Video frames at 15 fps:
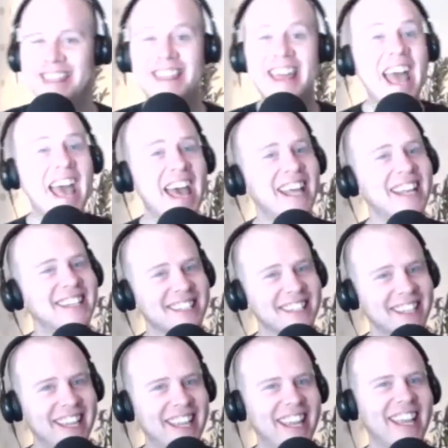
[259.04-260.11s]
that
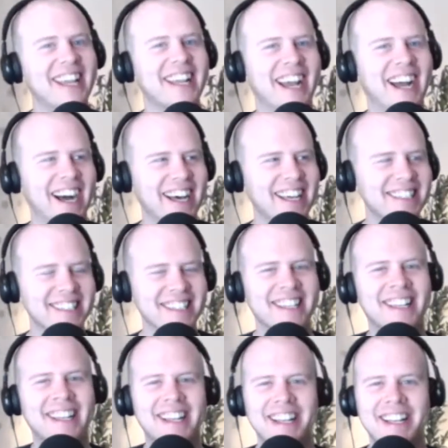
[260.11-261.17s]
haircut
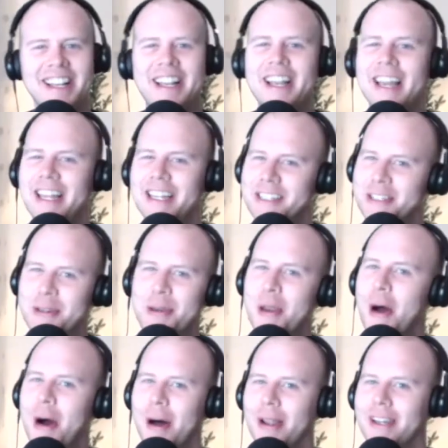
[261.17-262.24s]
is
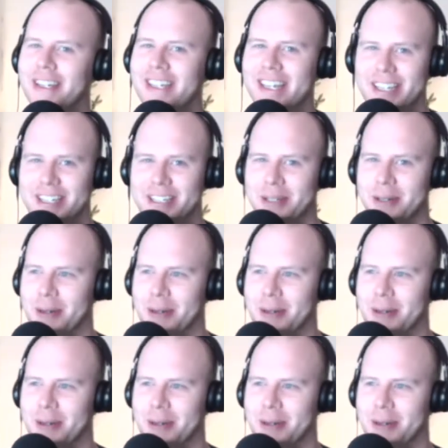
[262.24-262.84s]
not going to do